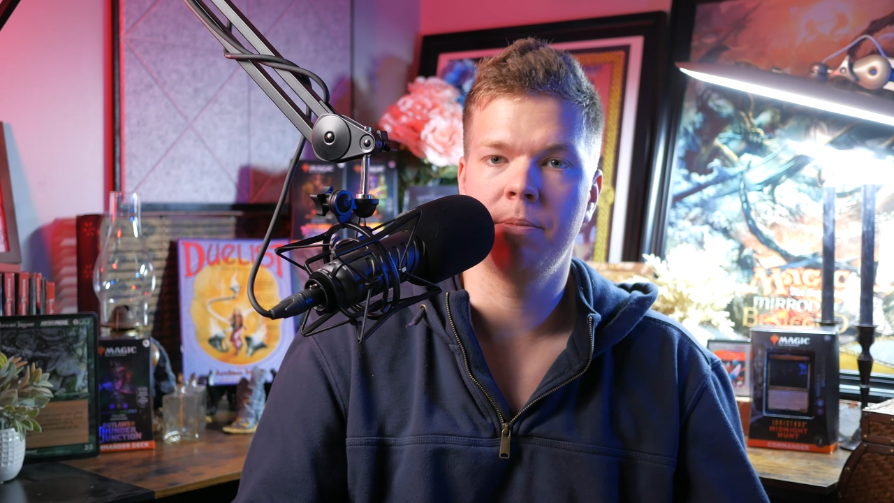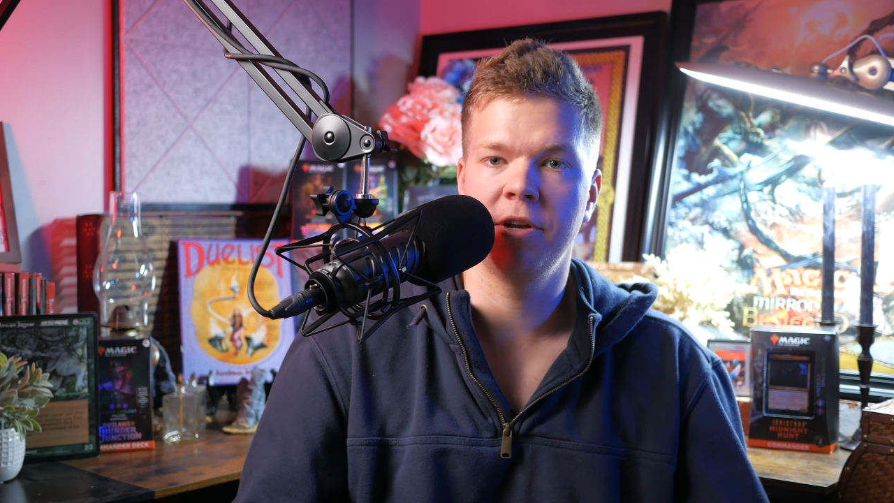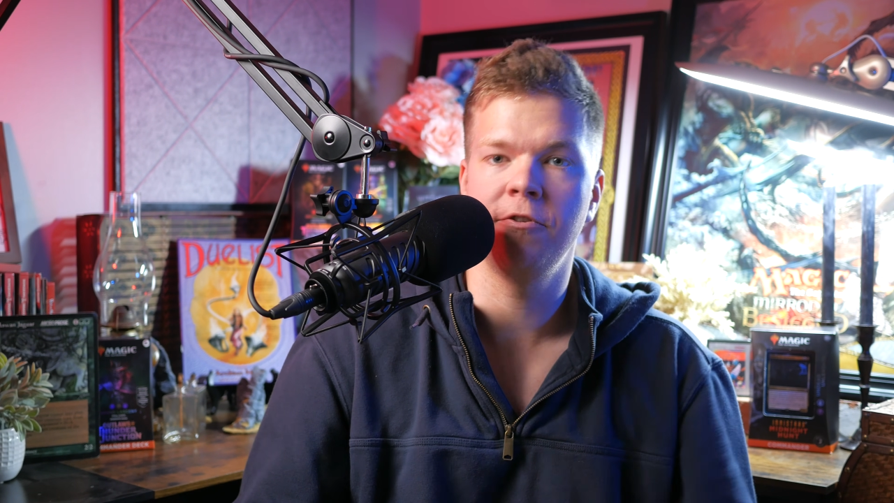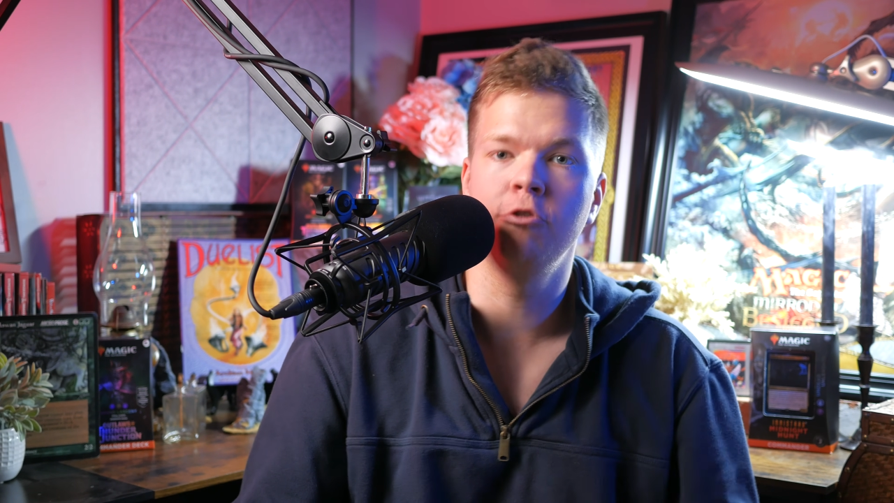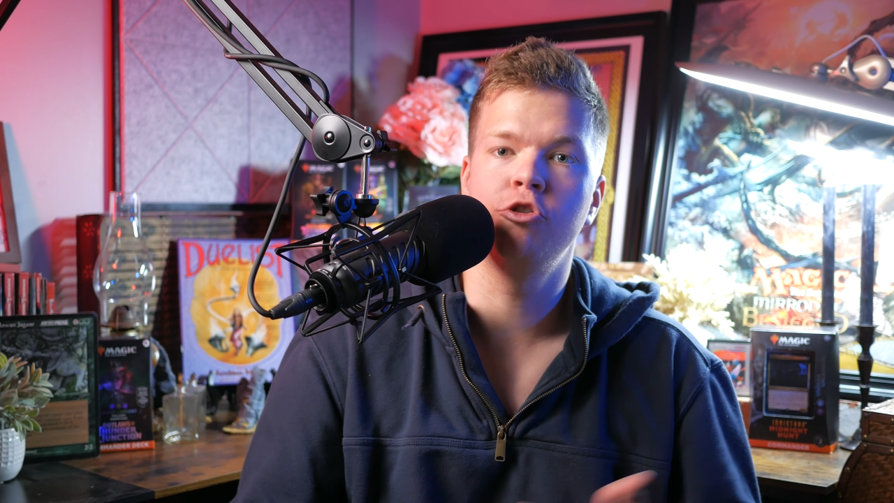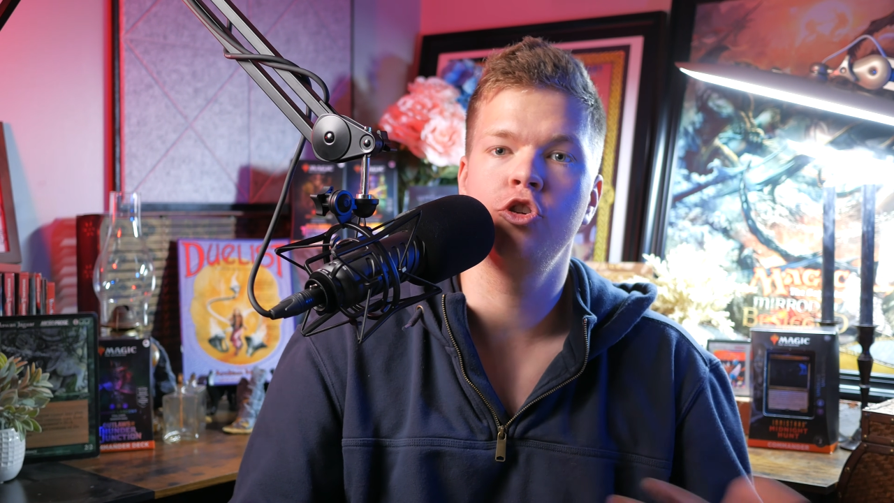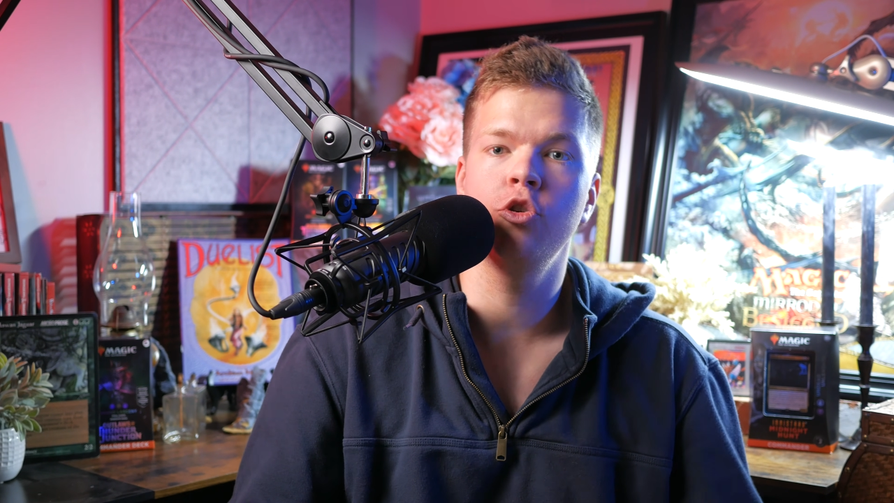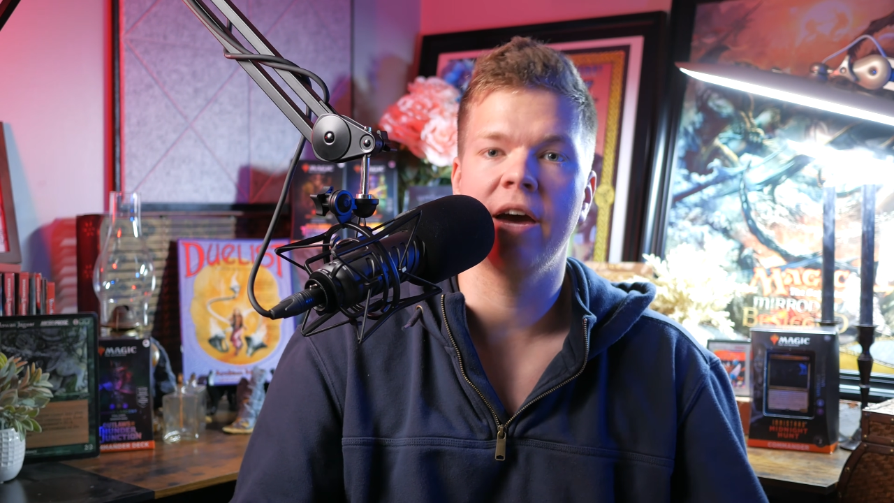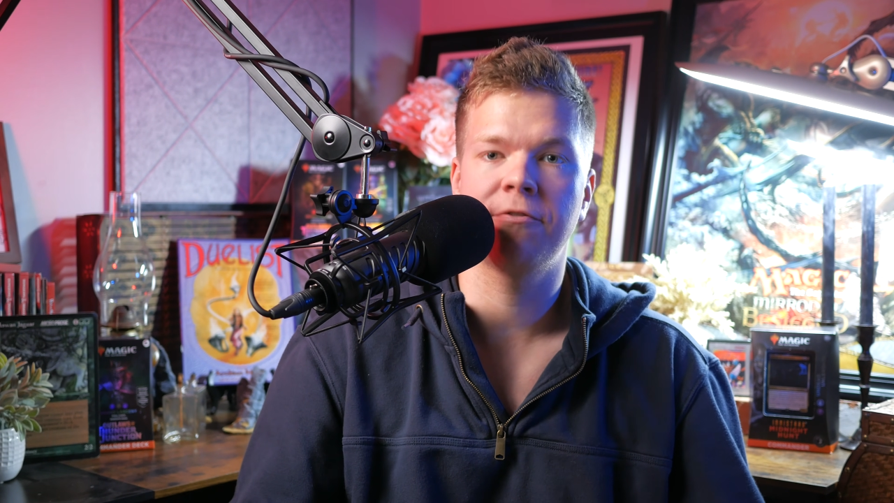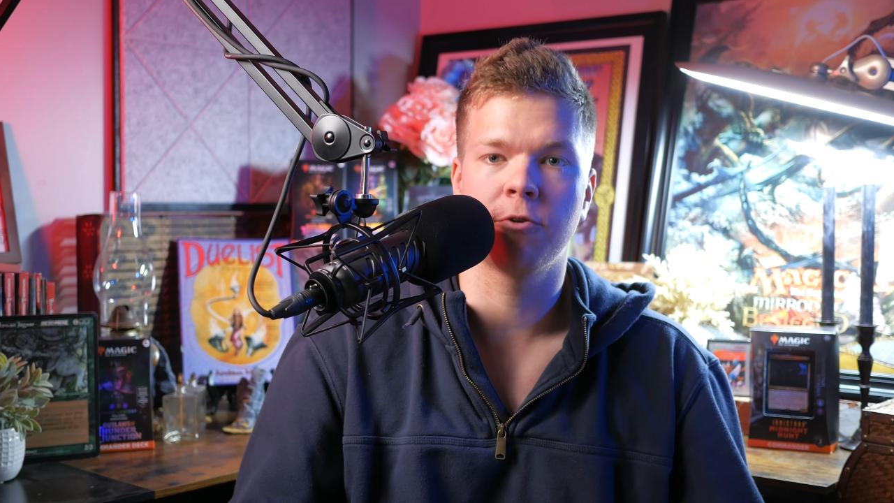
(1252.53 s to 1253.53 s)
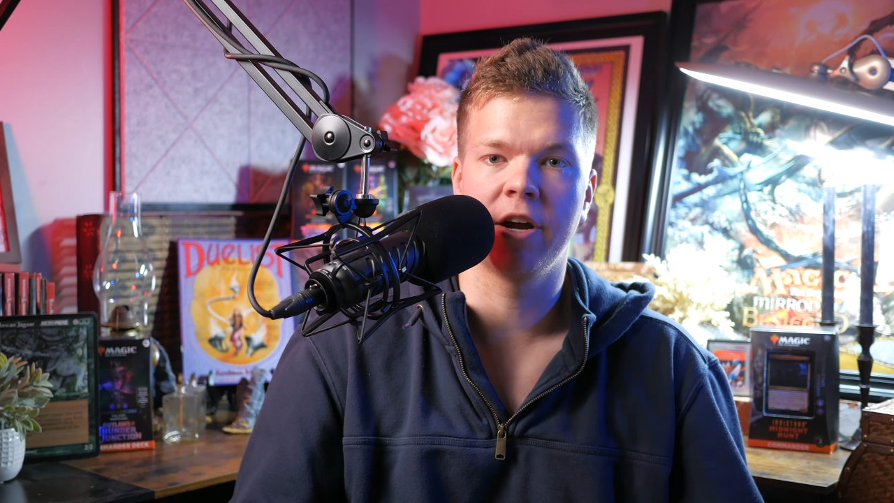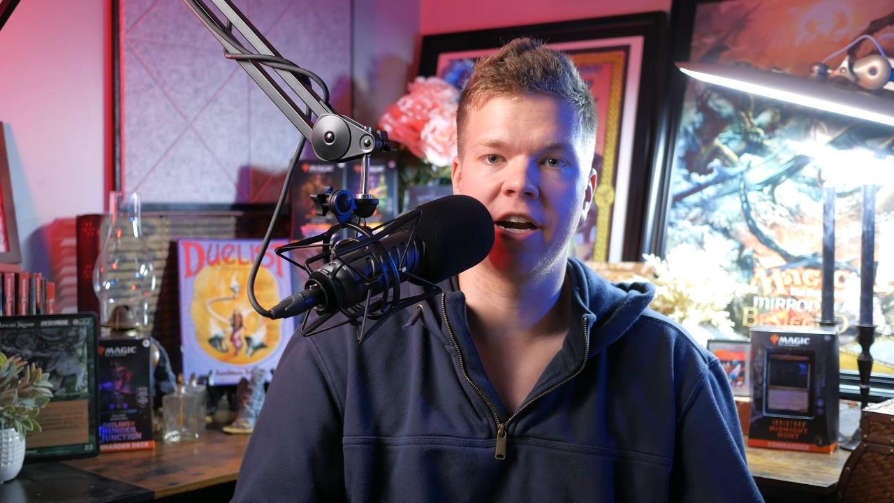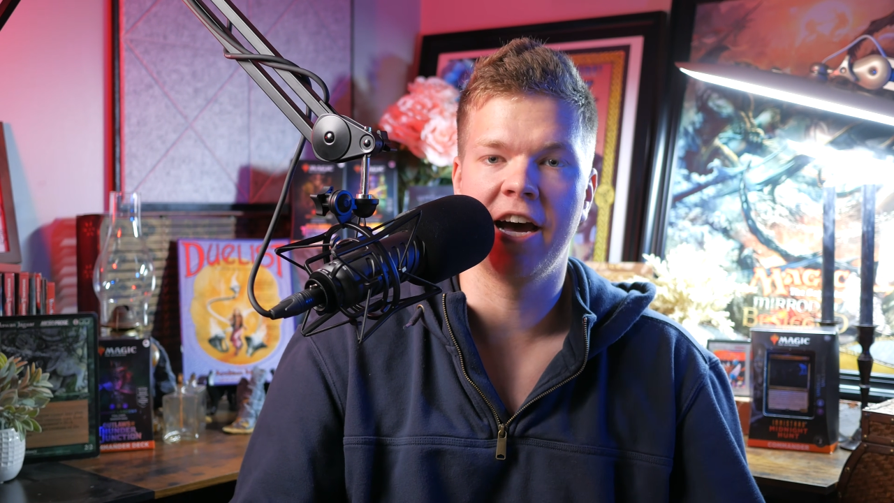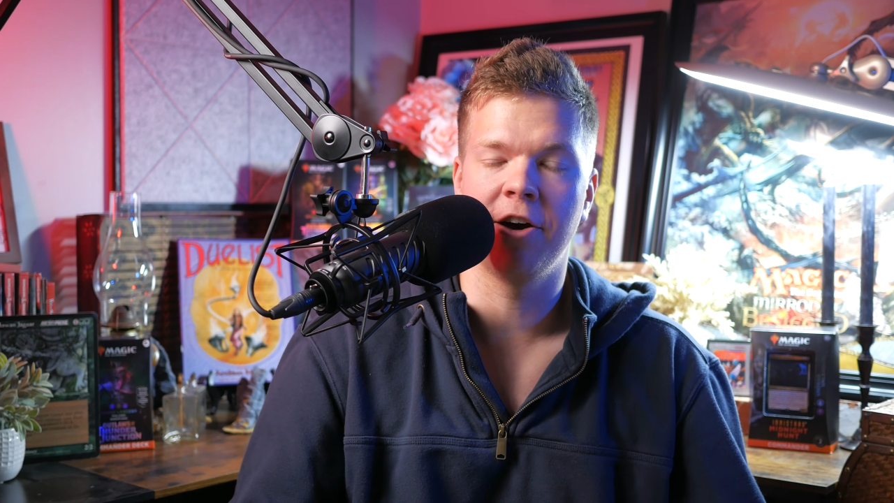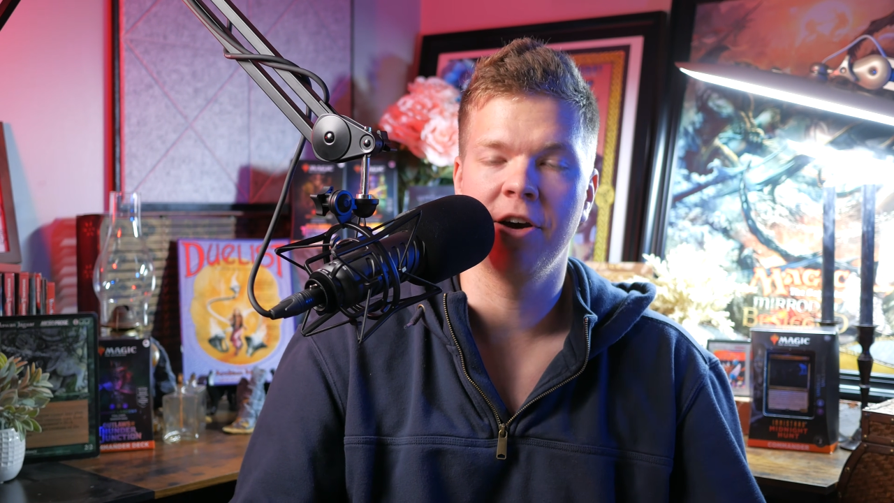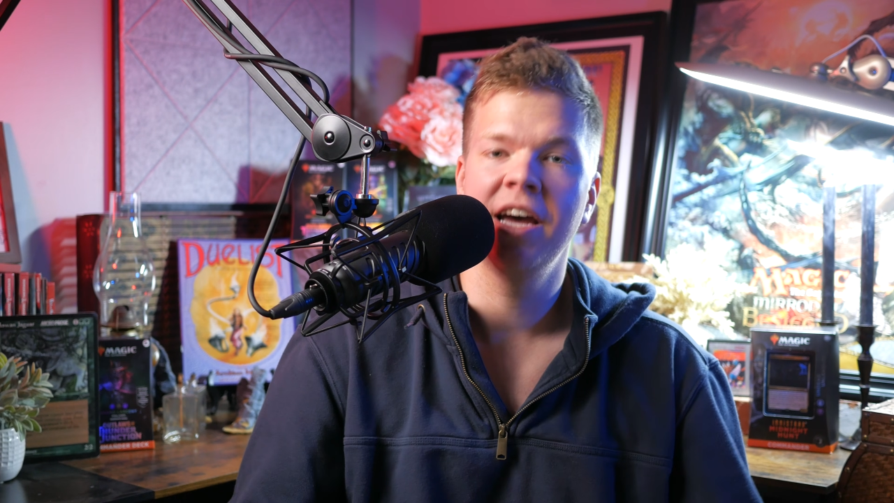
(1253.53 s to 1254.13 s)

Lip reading: And if you do have to run it out,